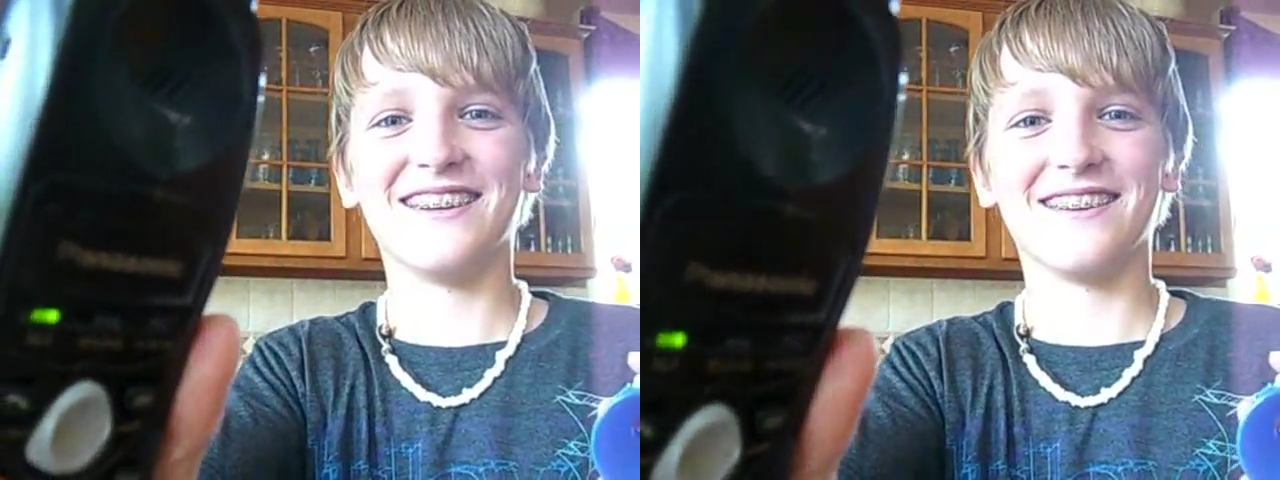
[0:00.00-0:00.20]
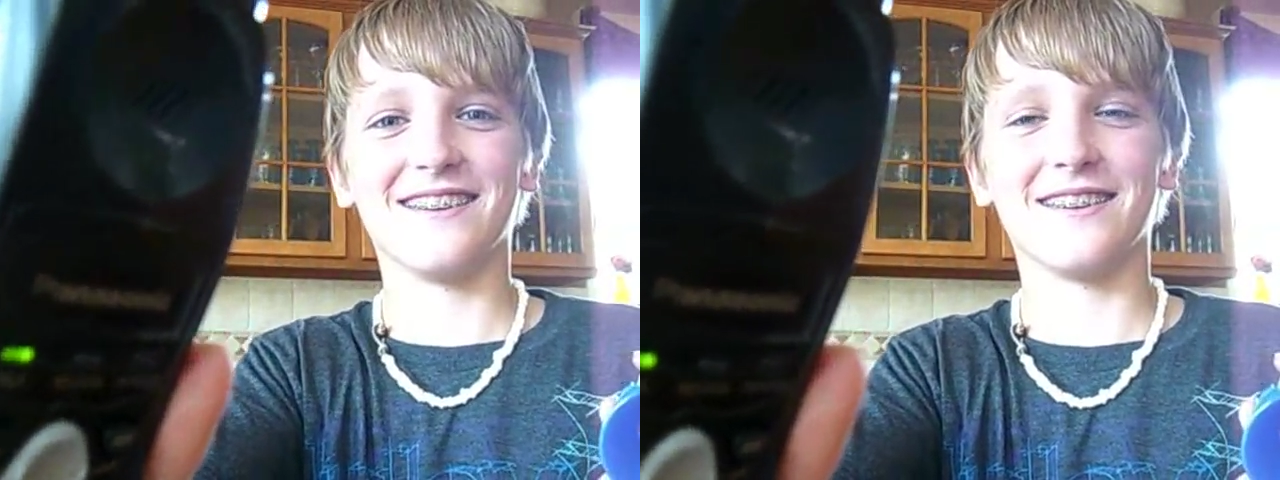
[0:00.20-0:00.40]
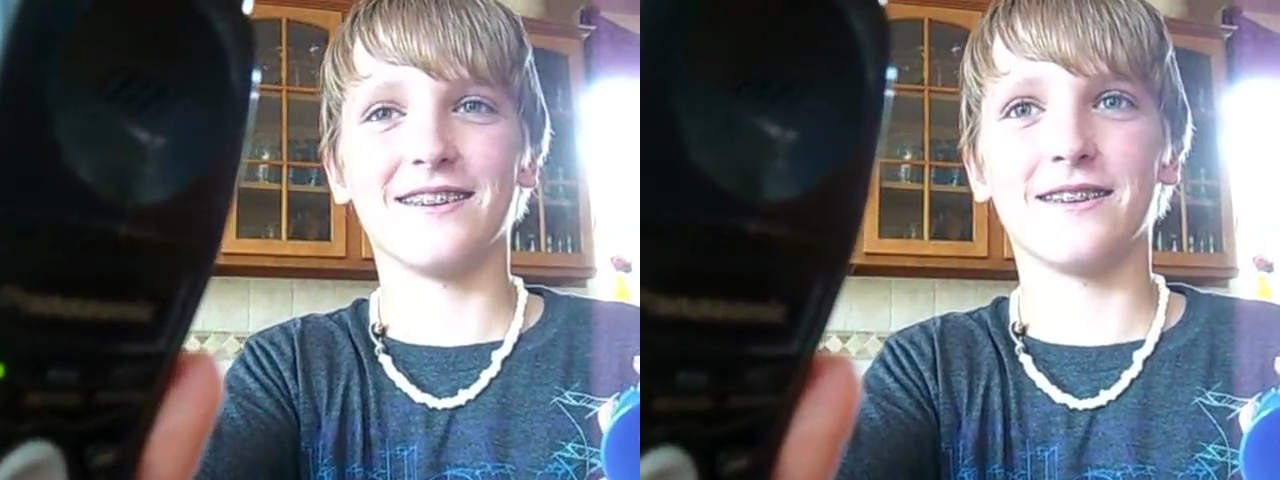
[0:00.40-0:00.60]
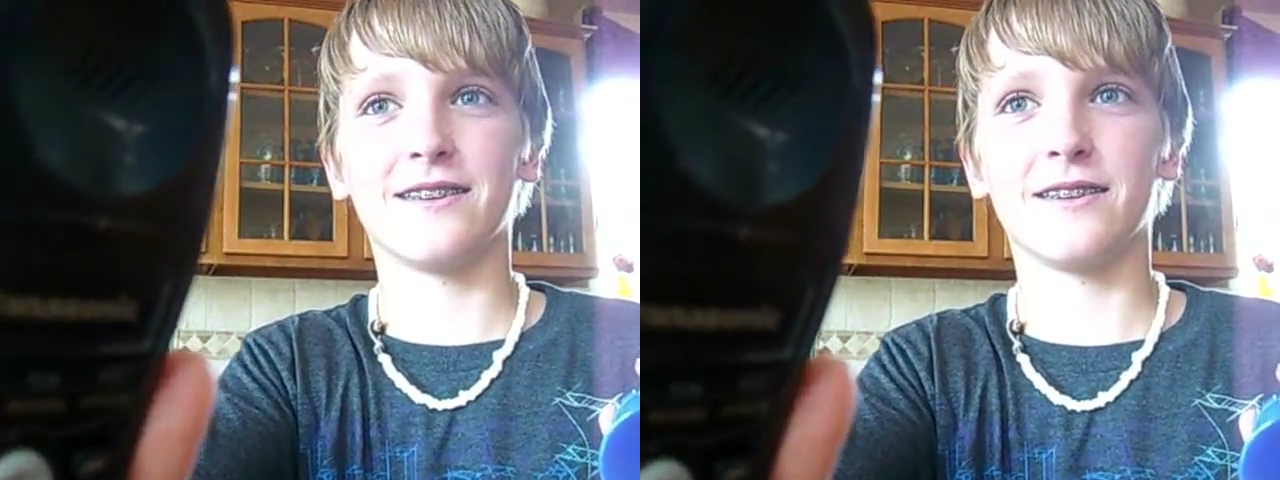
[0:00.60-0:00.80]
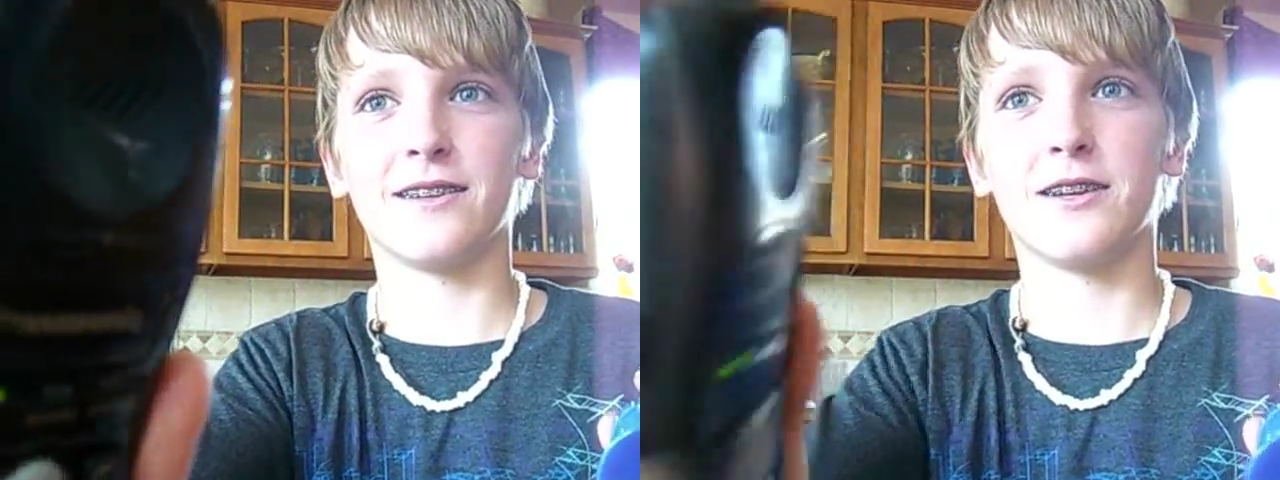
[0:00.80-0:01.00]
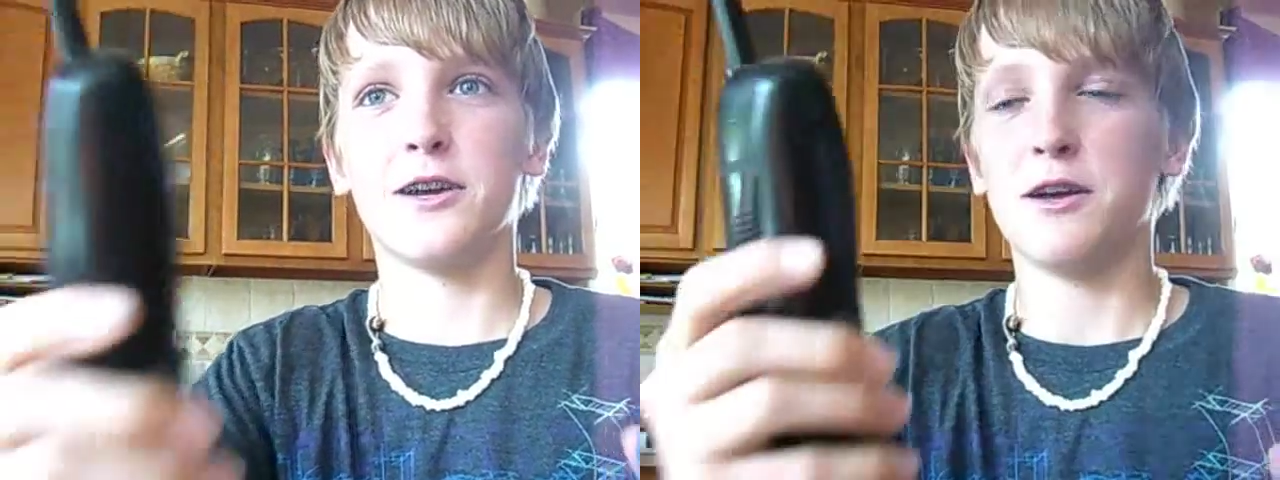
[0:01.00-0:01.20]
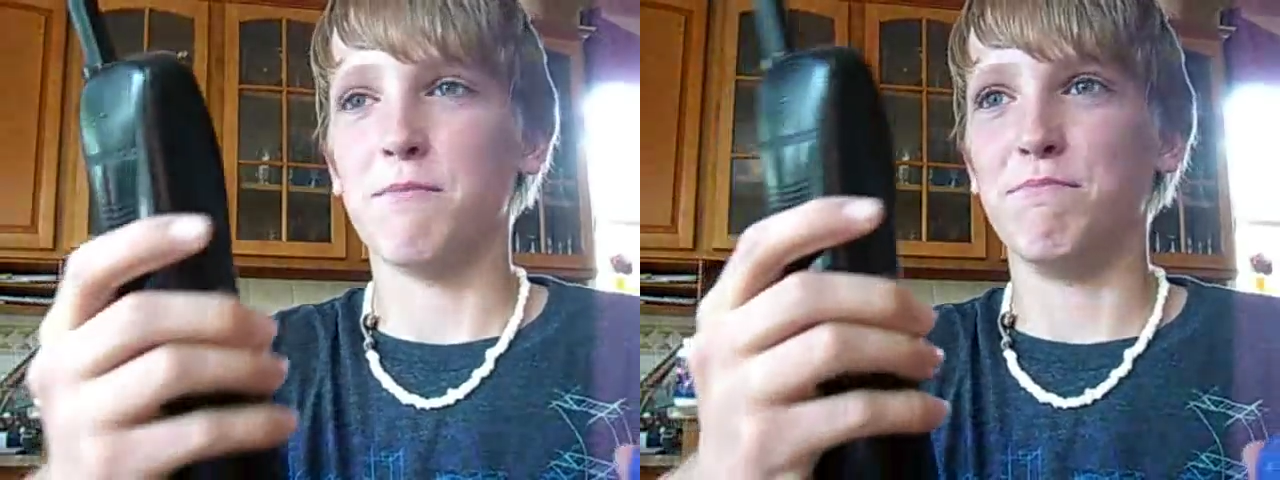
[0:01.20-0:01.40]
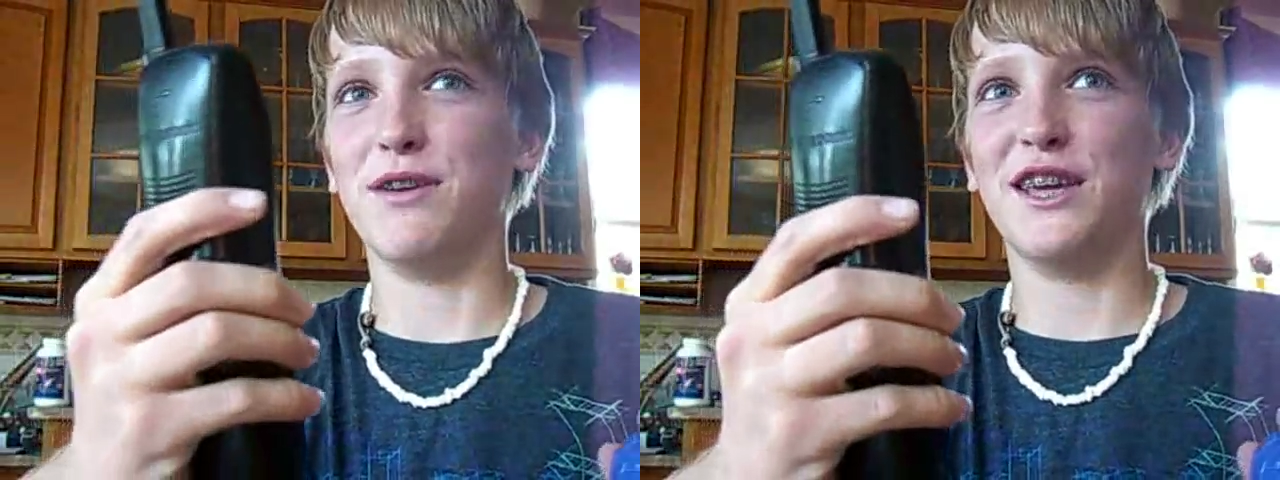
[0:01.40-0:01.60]
Can you spell that?
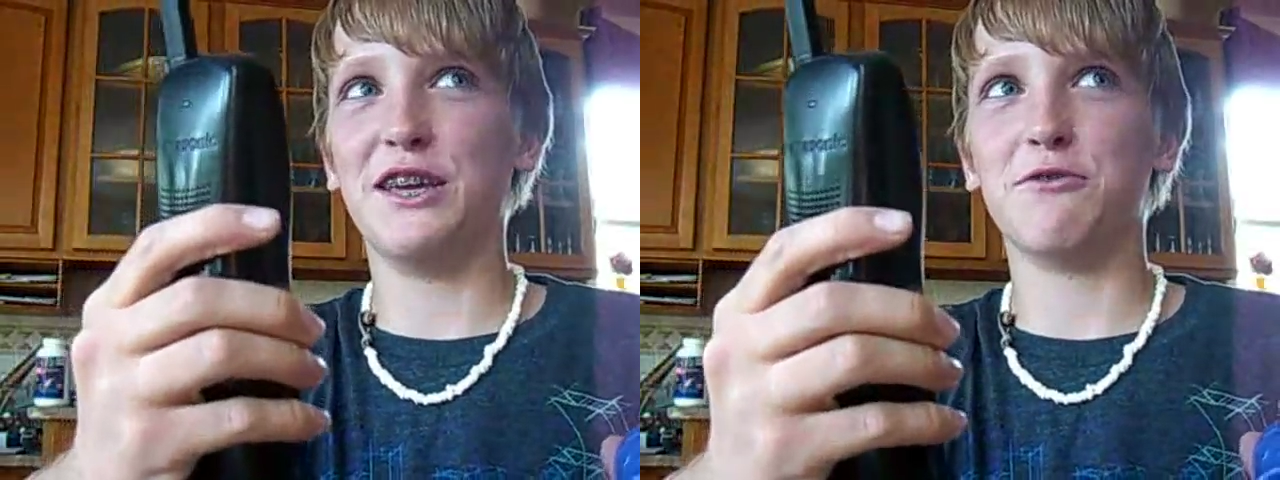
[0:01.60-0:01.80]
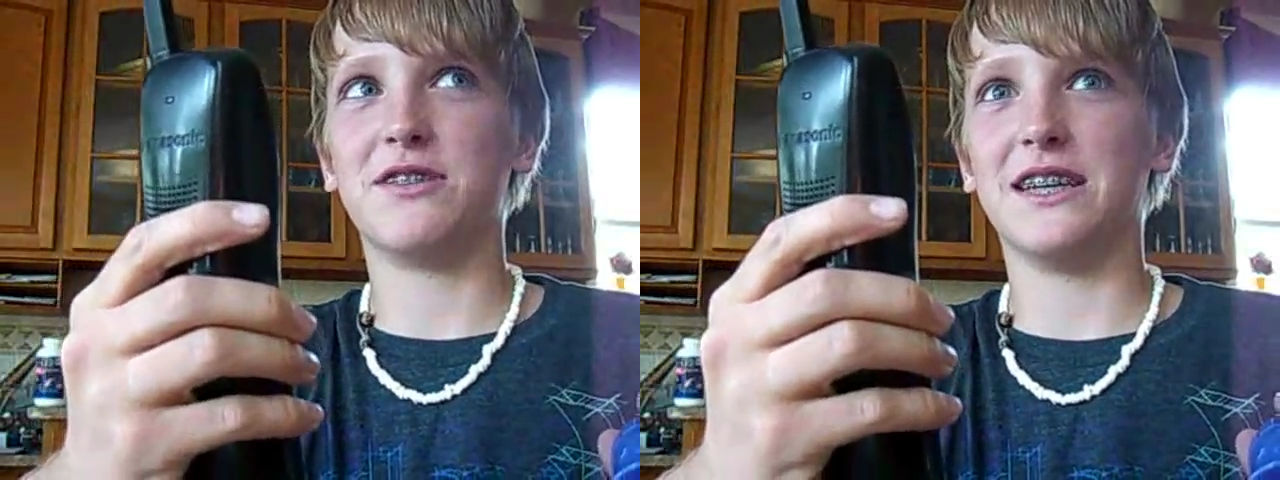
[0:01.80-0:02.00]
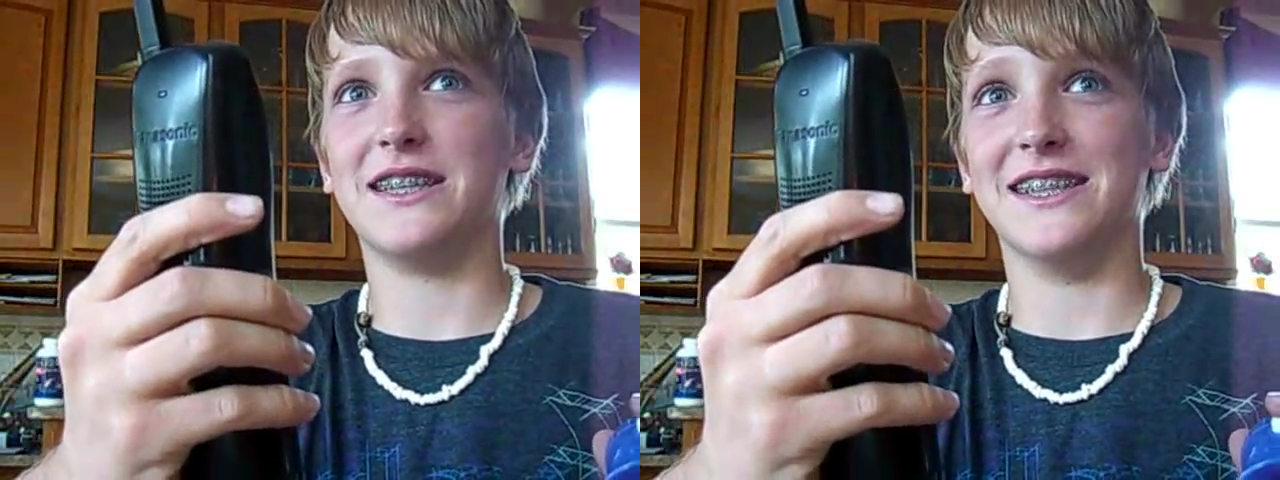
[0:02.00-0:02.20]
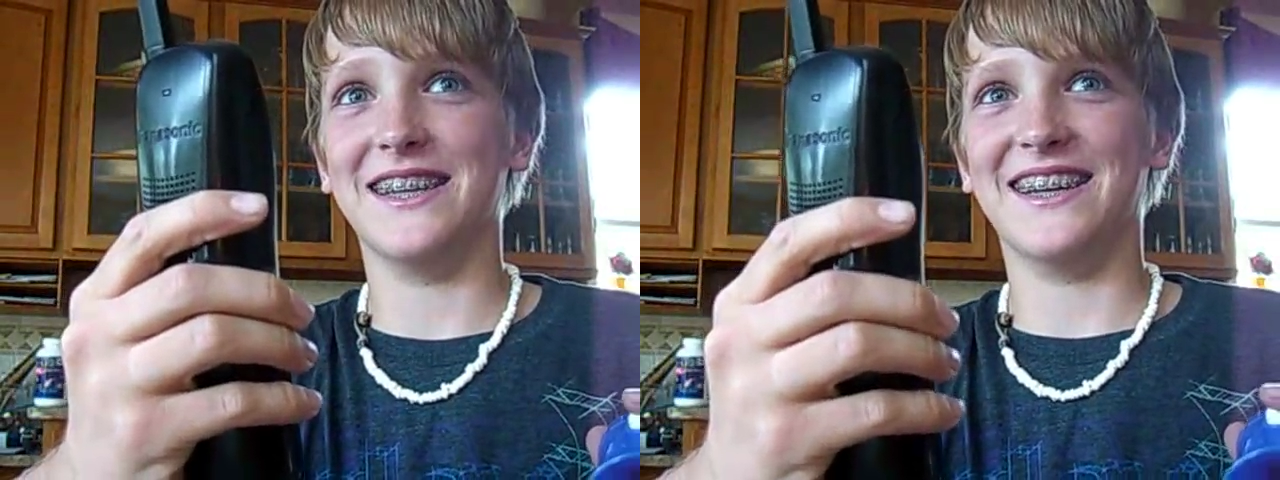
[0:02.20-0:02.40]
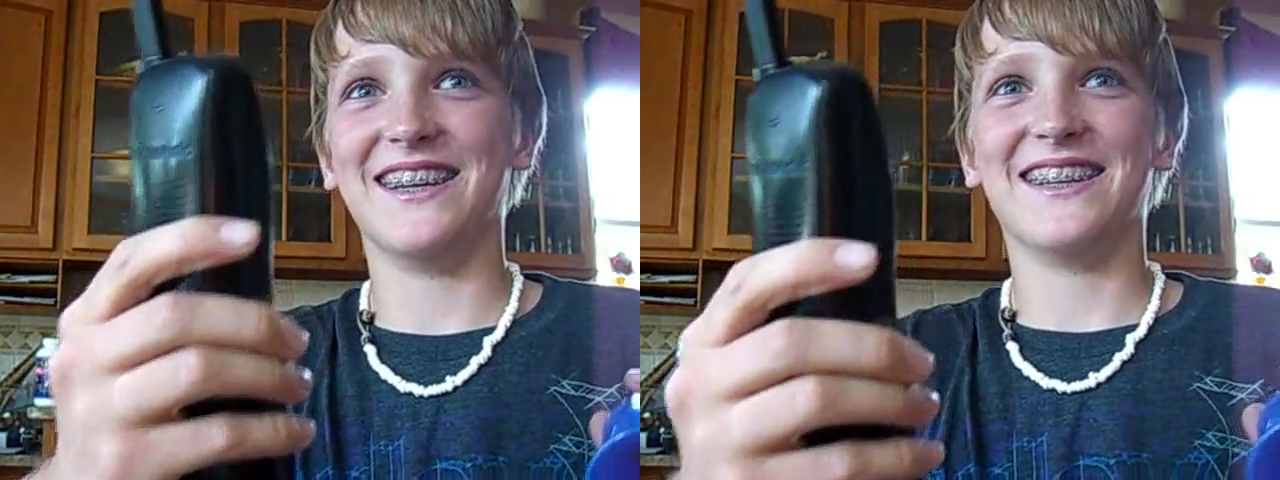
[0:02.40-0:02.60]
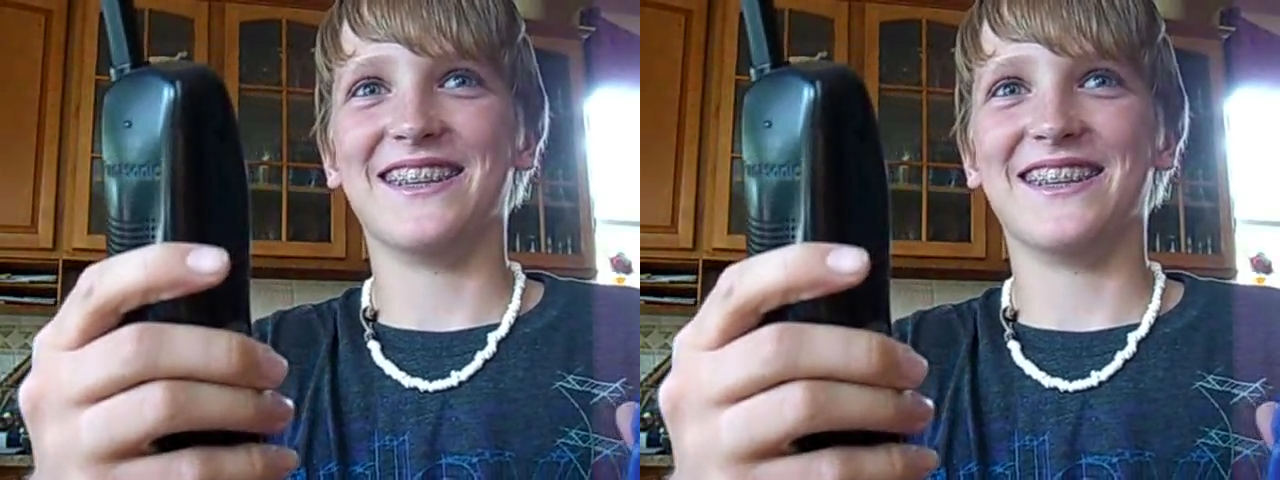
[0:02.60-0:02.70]
B U T T